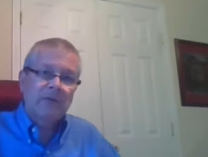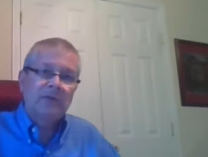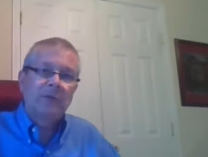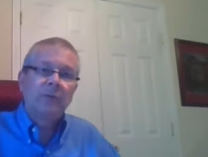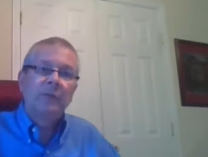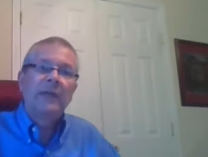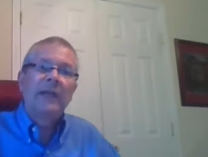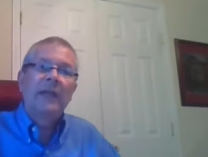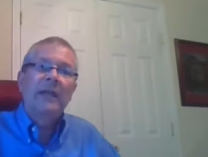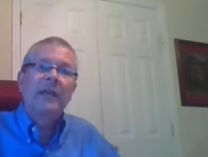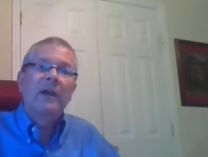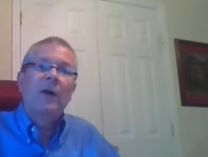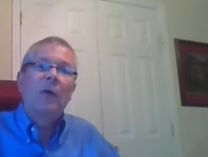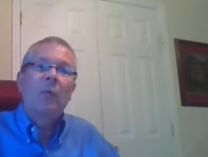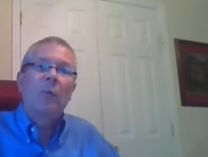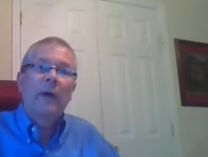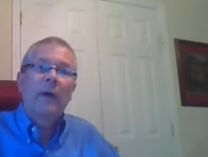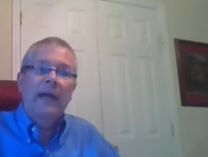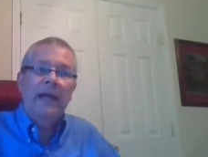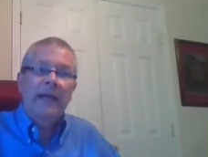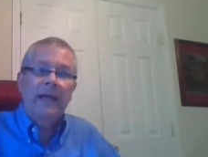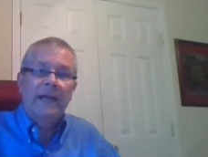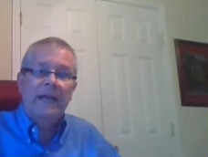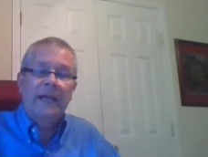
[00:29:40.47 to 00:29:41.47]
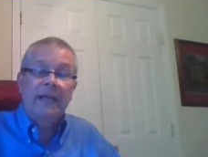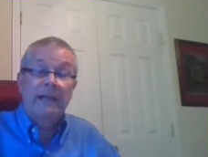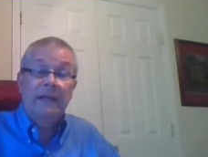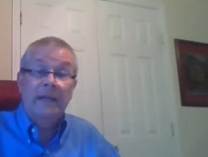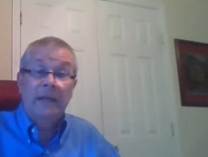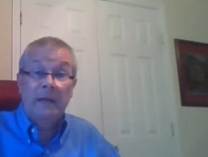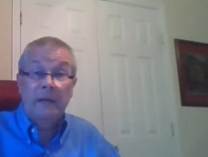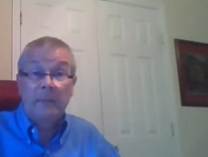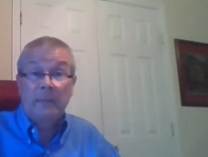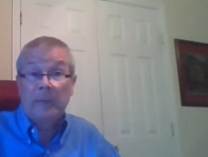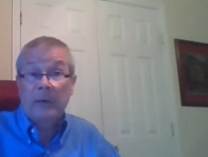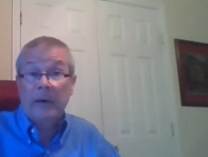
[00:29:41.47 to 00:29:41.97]
to get away and
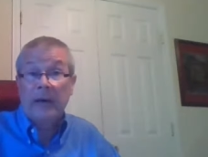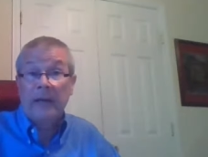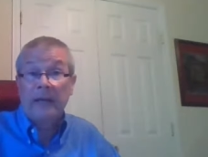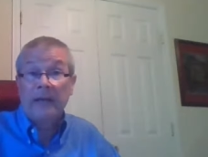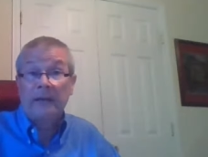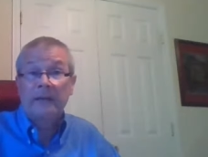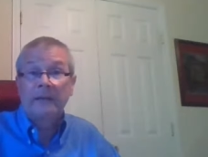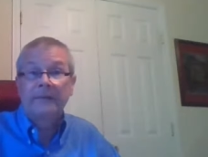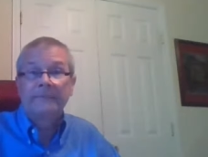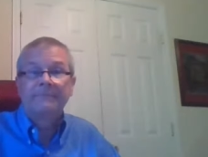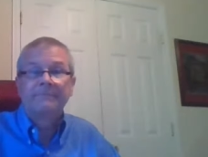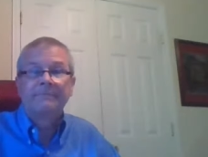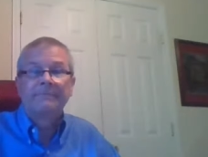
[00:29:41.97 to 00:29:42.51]
get a break.